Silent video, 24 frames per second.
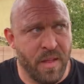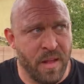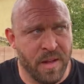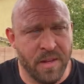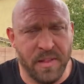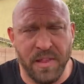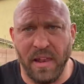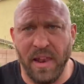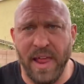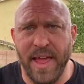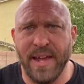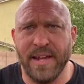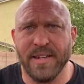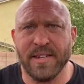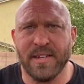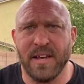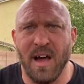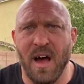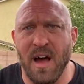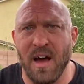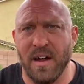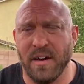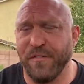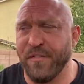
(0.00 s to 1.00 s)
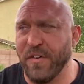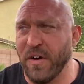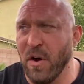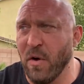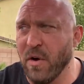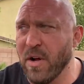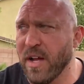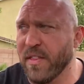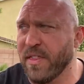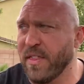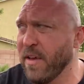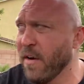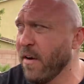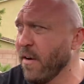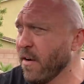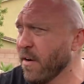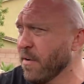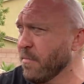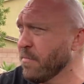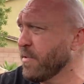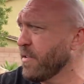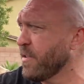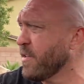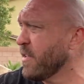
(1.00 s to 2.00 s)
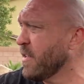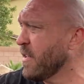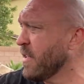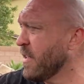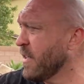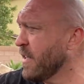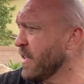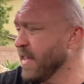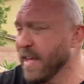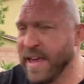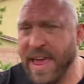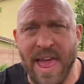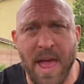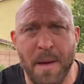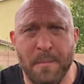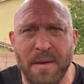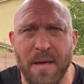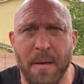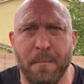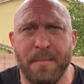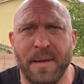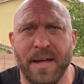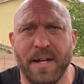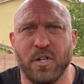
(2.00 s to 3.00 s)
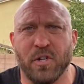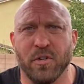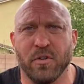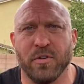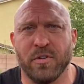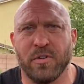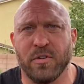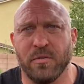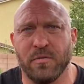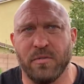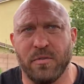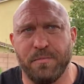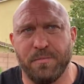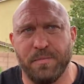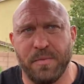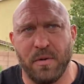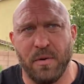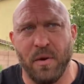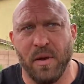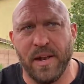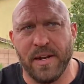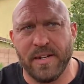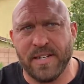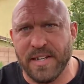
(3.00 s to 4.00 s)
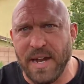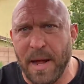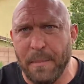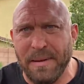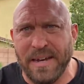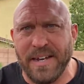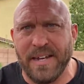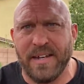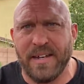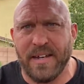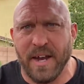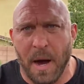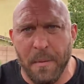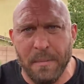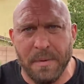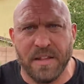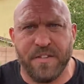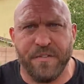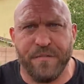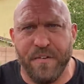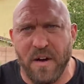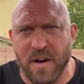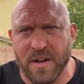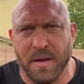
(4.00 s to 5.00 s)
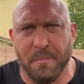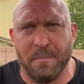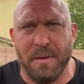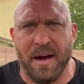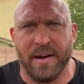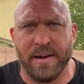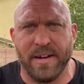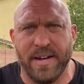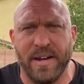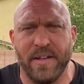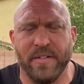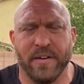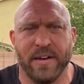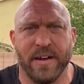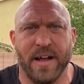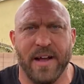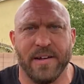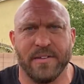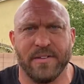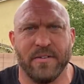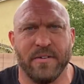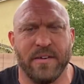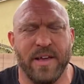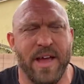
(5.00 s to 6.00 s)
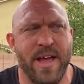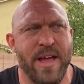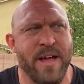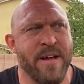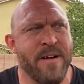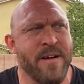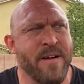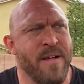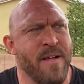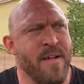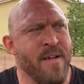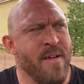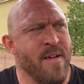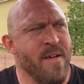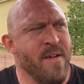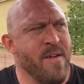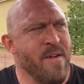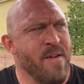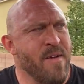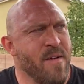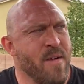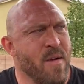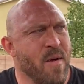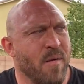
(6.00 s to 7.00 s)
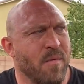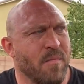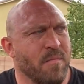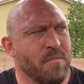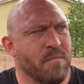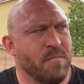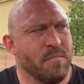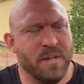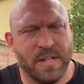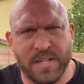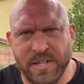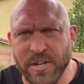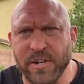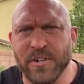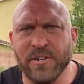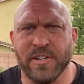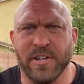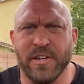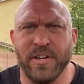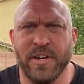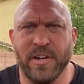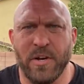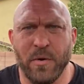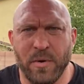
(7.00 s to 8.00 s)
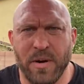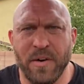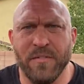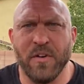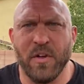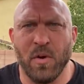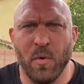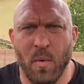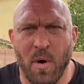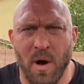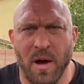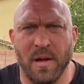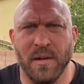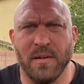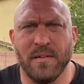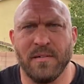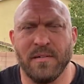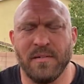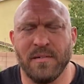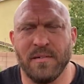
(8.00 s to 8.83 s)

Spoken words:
Because the leg is gone. If you don't got the arms, you can't be a pitcher. So don't, let's not be dumb as fuck about it either, guys, okay? But seriously, you can do whatever you want.